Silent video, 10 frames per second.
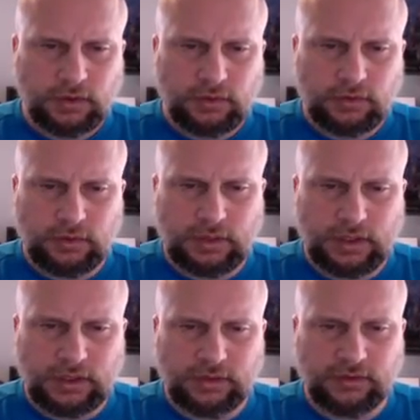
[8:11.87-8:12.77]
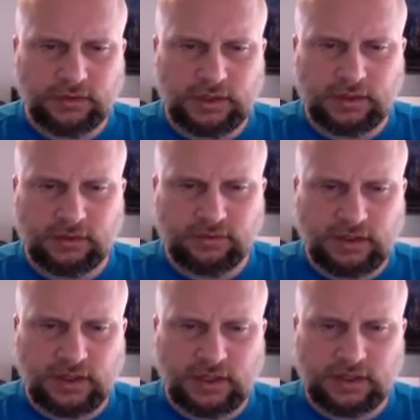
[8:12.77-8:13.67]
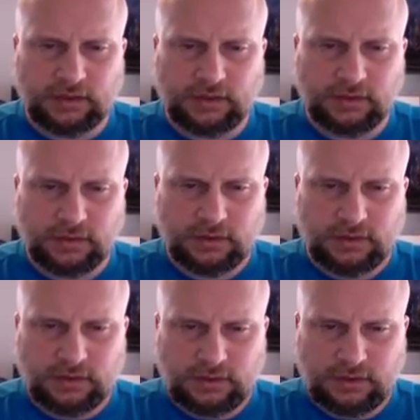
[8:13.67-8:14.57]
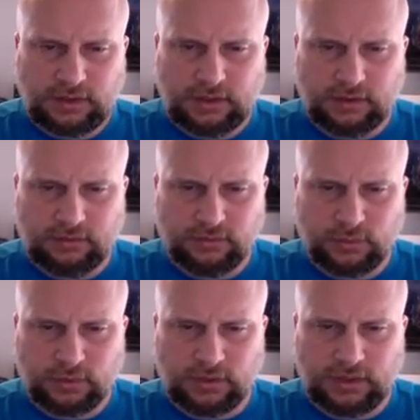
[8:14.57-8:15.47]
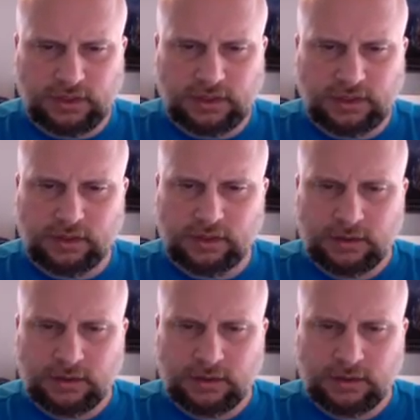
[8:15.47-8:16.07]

Today is a fine day for a